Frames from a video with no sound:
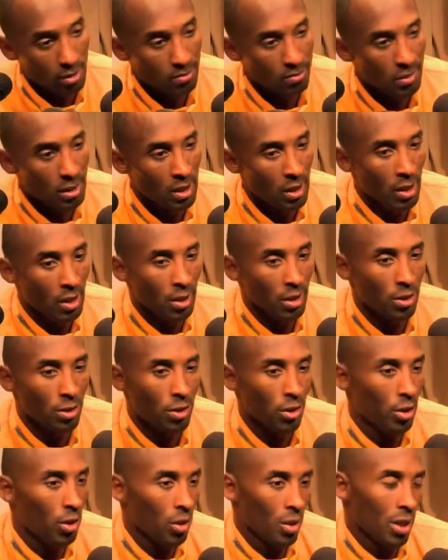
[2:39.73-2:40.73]
And in the
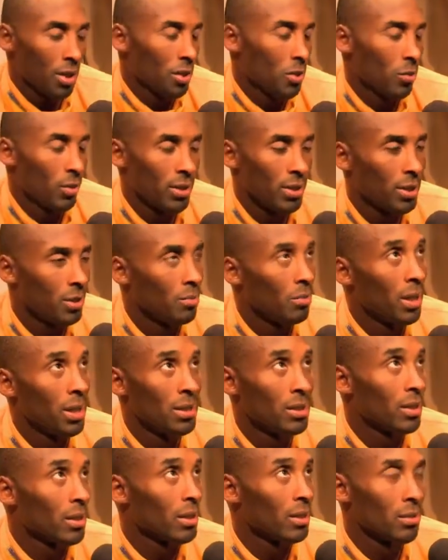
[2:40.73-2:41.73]
third quarter, I just went to the
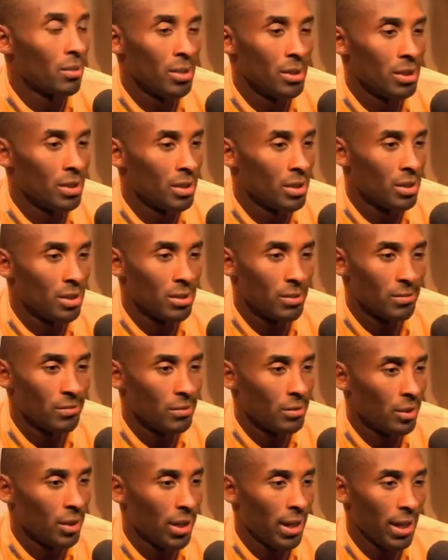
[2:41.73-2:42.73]
basics. I mean, just
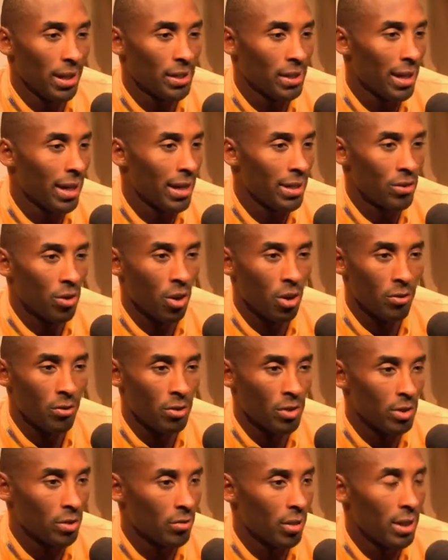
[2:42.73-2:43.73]
catch guys
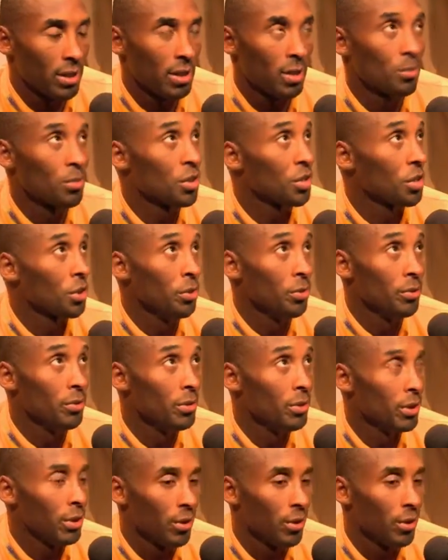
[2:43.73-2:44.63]
off, you just raise up and shoot.